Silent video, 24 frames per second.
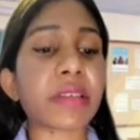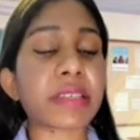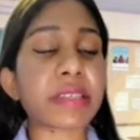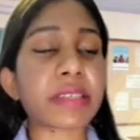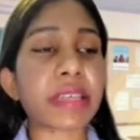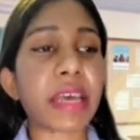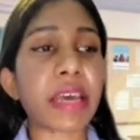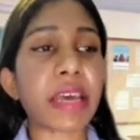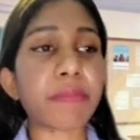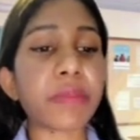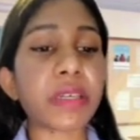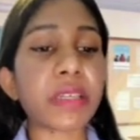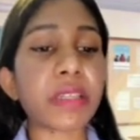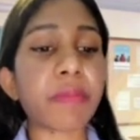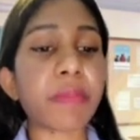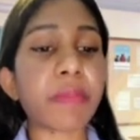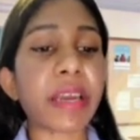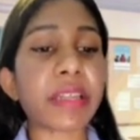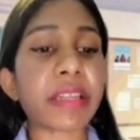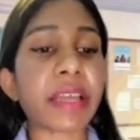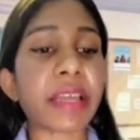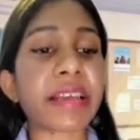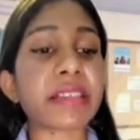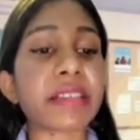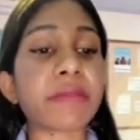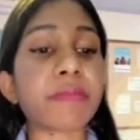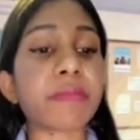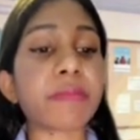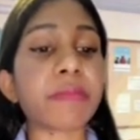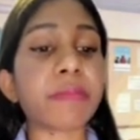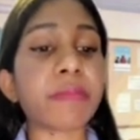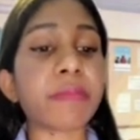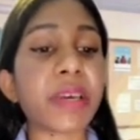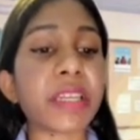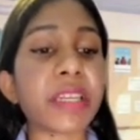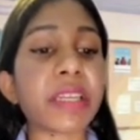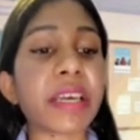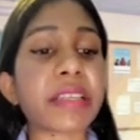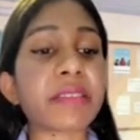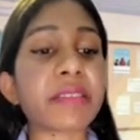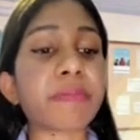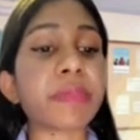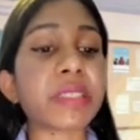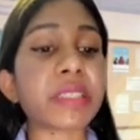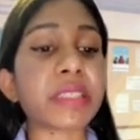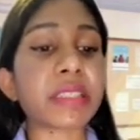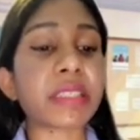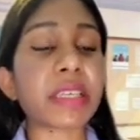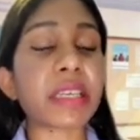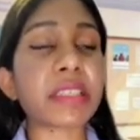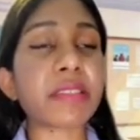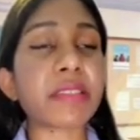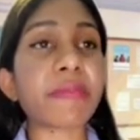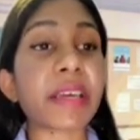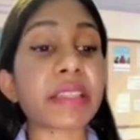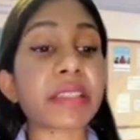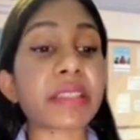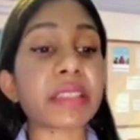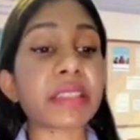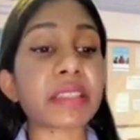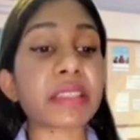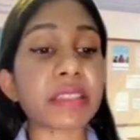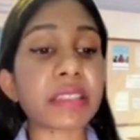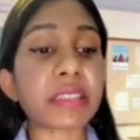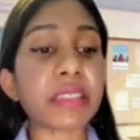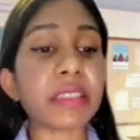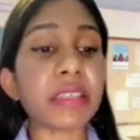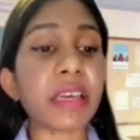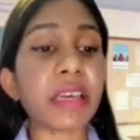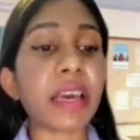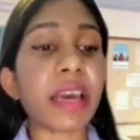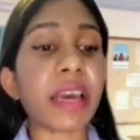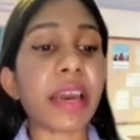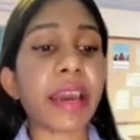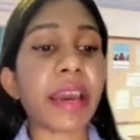So example, Ben has purchased factory